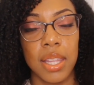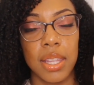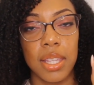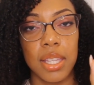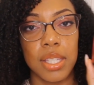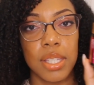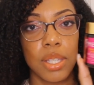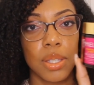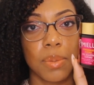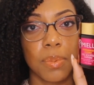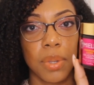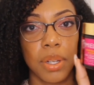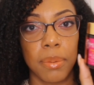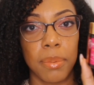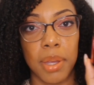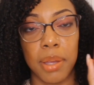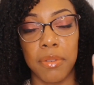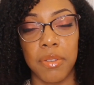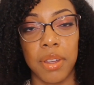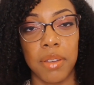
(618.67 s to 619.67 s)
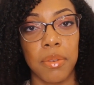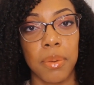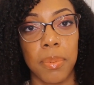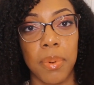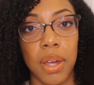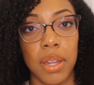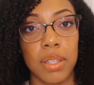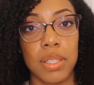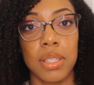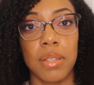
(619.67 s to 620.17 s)
This is one of my favorite
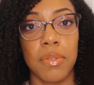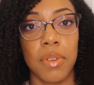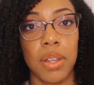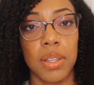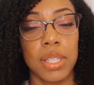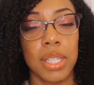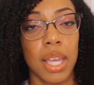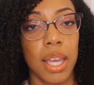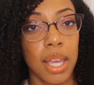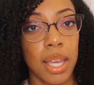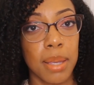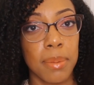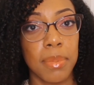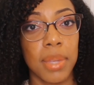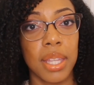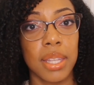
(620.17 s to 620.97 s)
products of all time,